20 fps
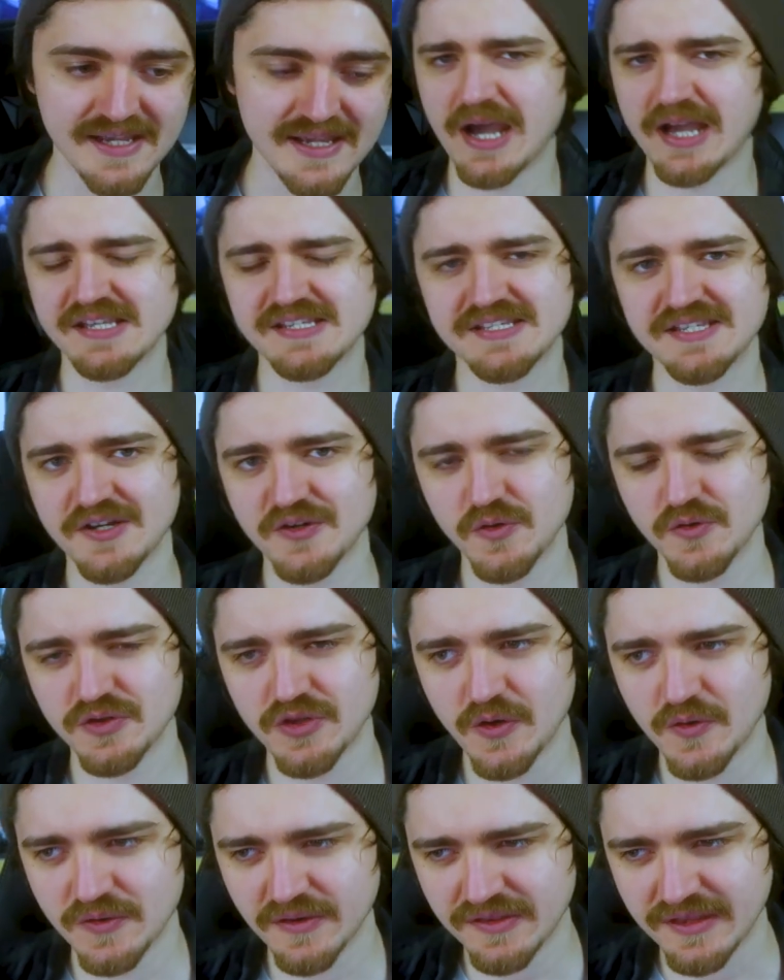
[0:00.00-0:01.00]
But I still
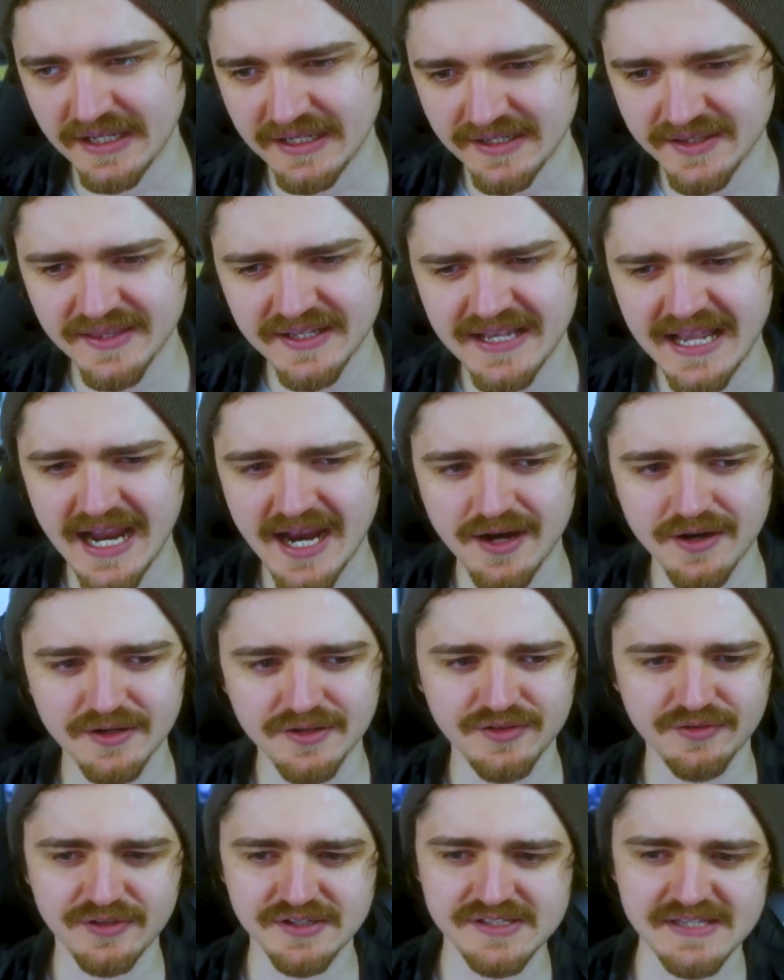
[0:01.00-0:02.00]
don't think the
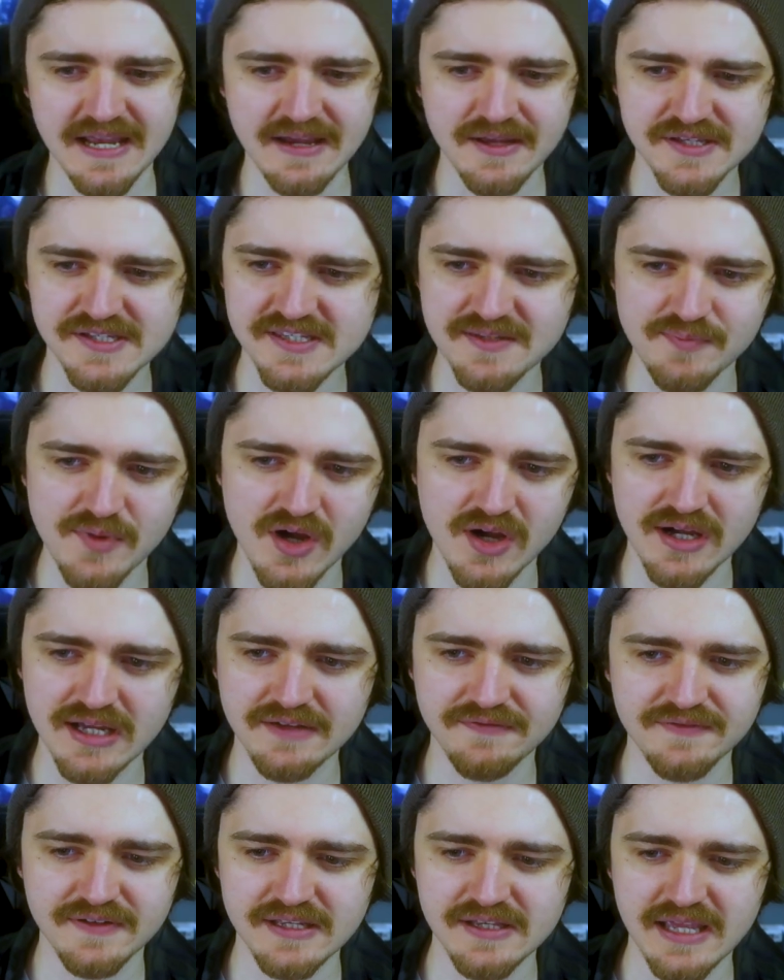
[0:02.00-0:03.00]
character is that smart
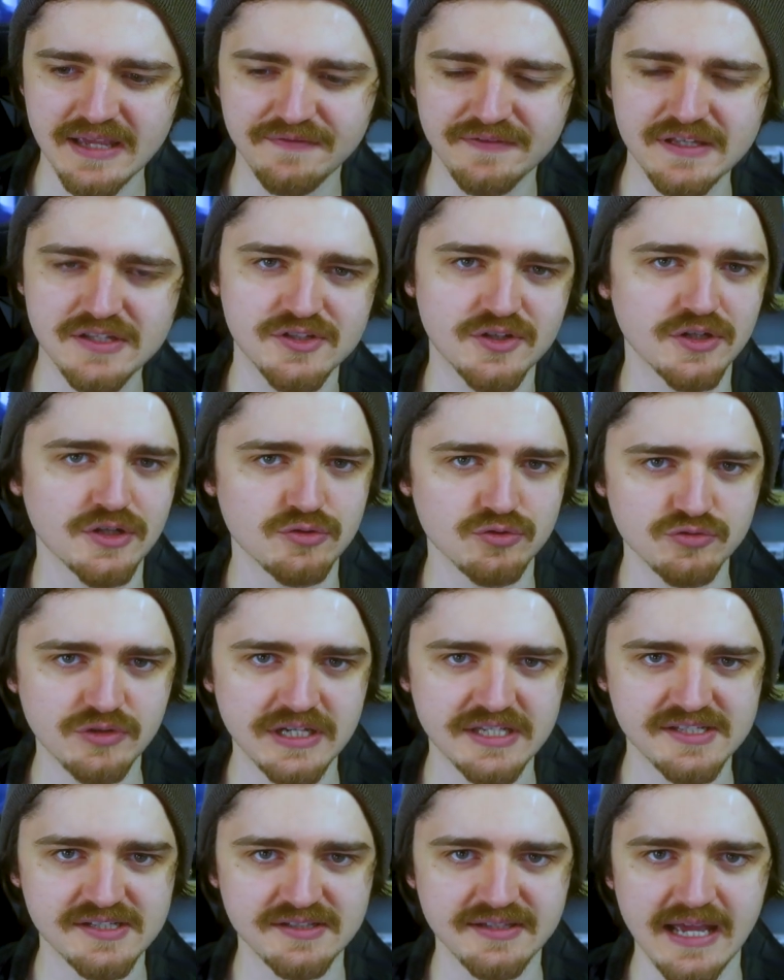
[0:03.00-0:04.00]
if he if he's got to
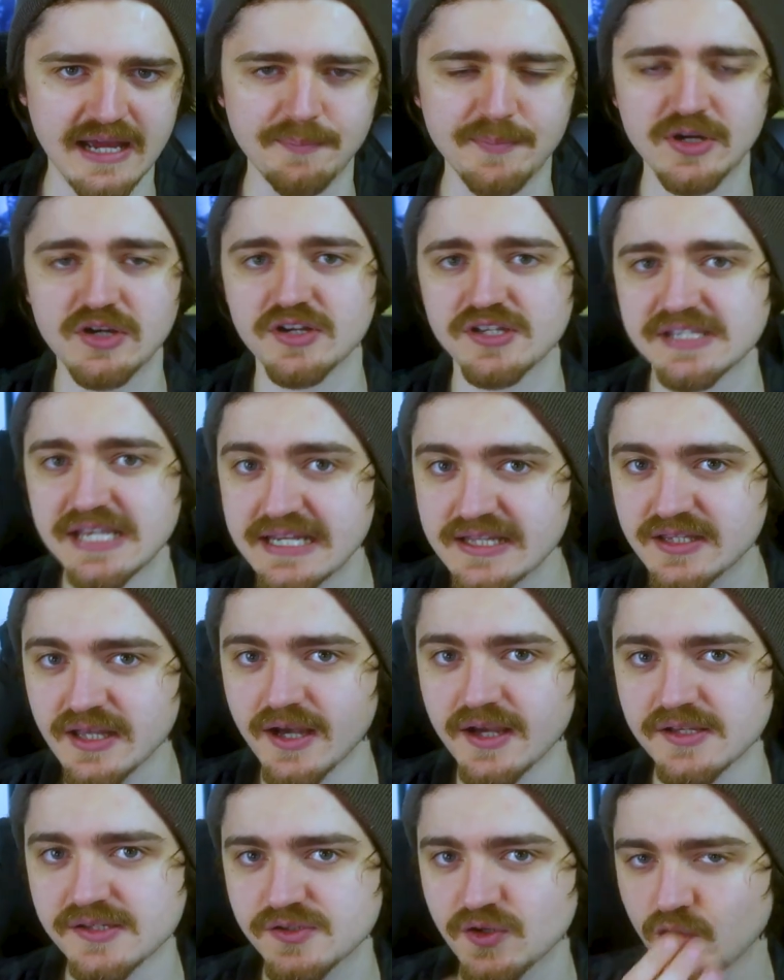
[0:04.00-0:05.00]
risk that because he
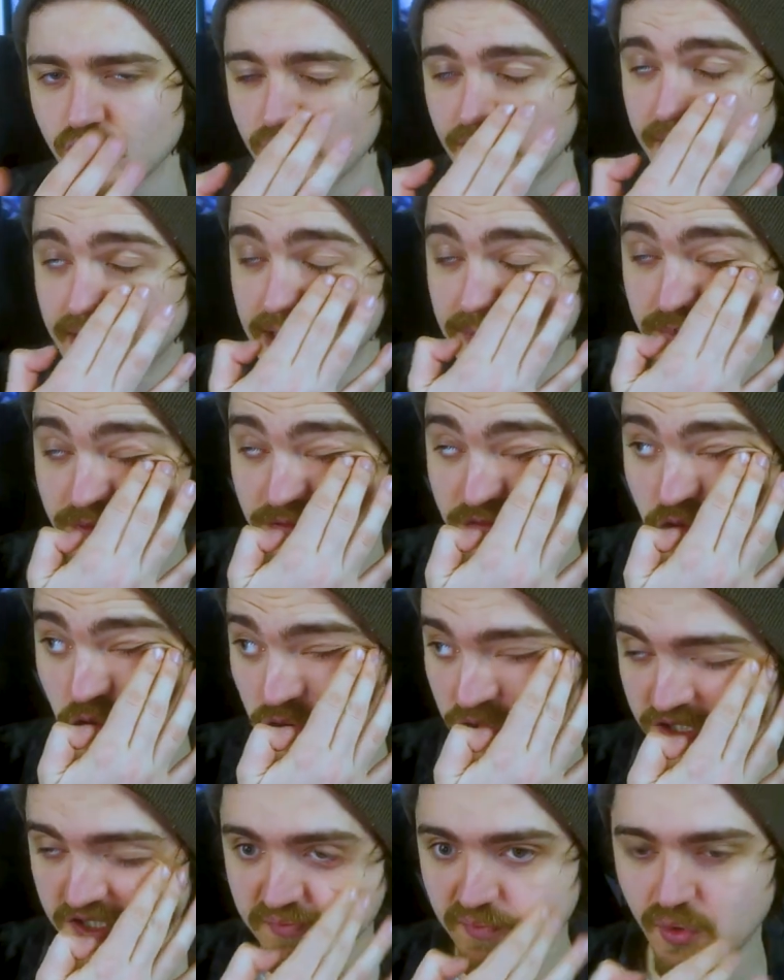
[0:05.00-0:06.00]
does already
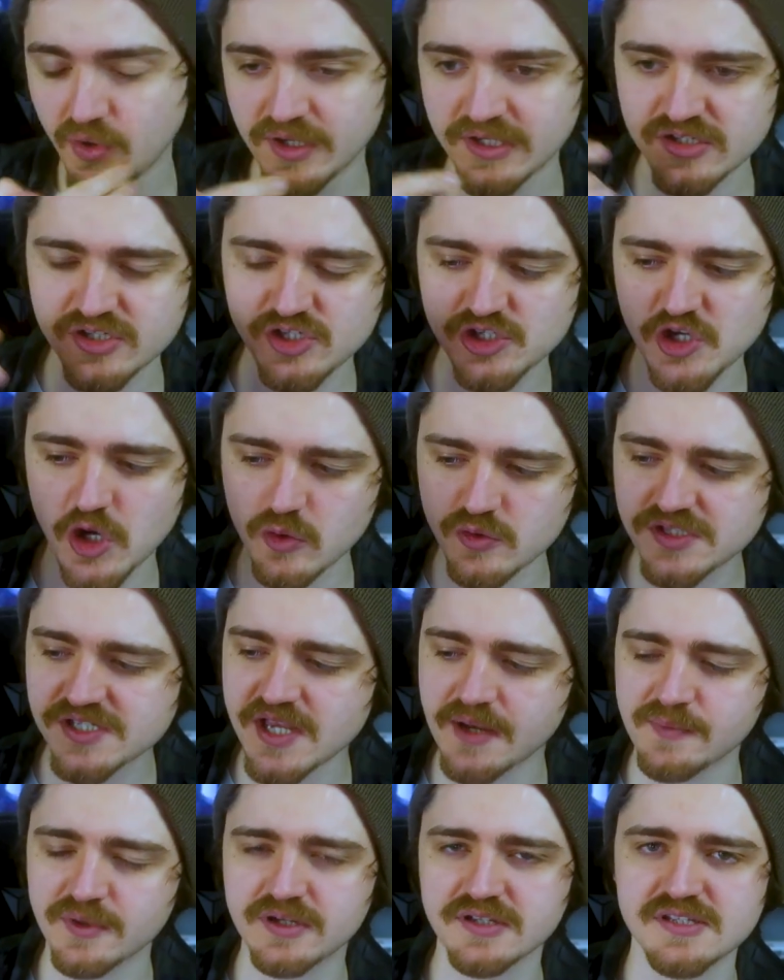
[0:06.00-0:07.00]
before this point show
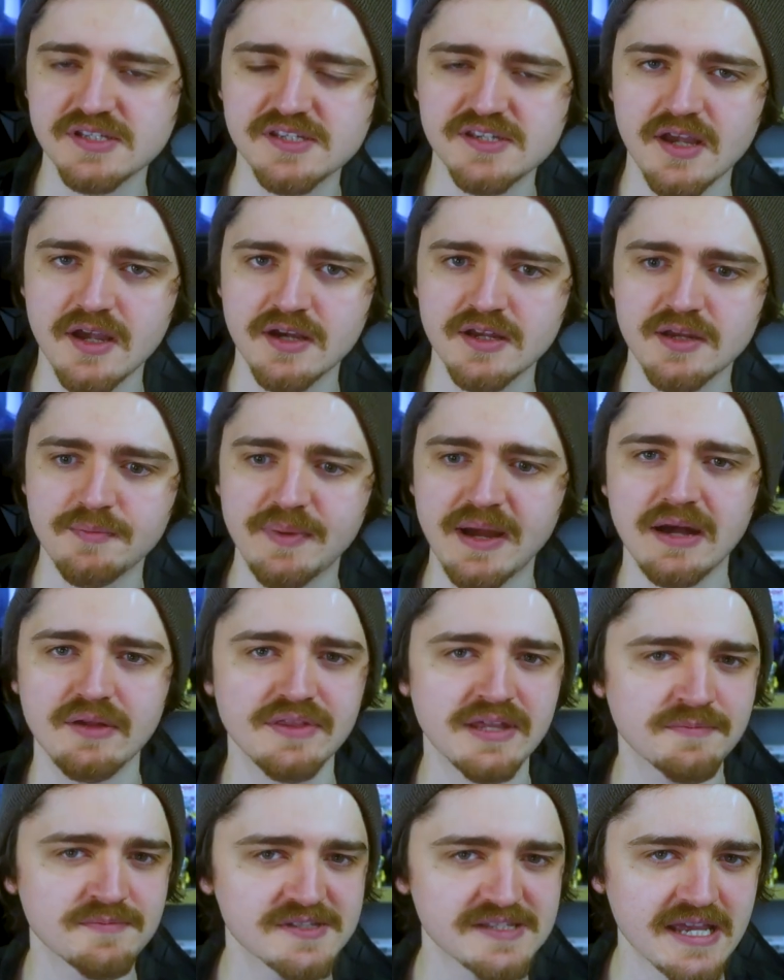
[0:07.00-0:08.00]
some concern about
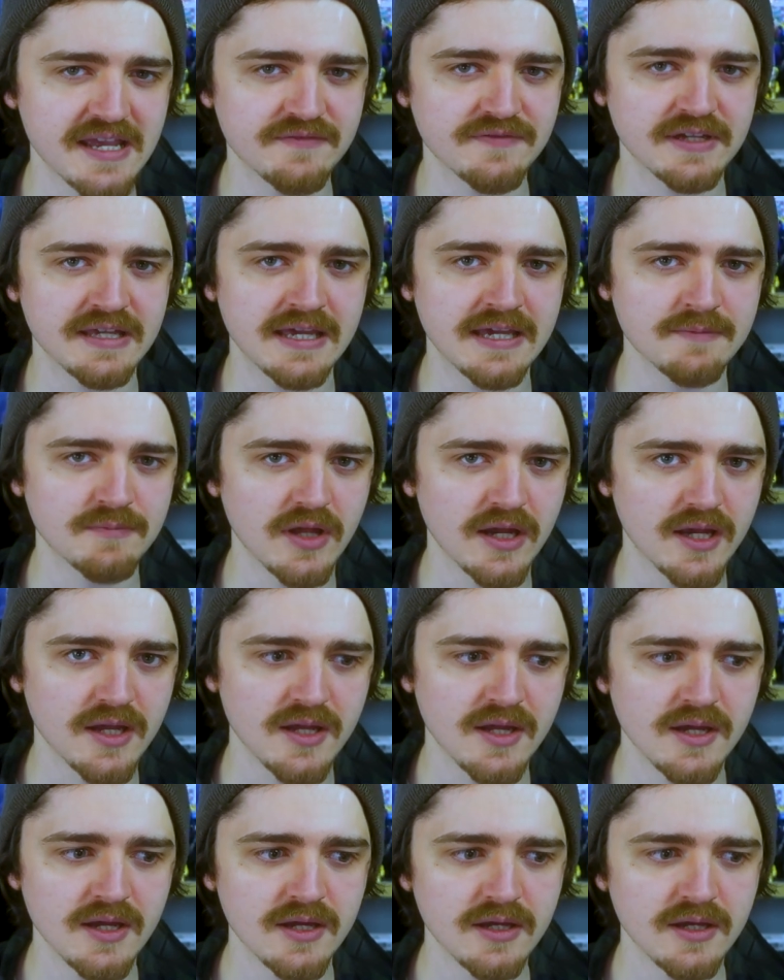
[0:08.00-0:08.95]
them saving him. Like,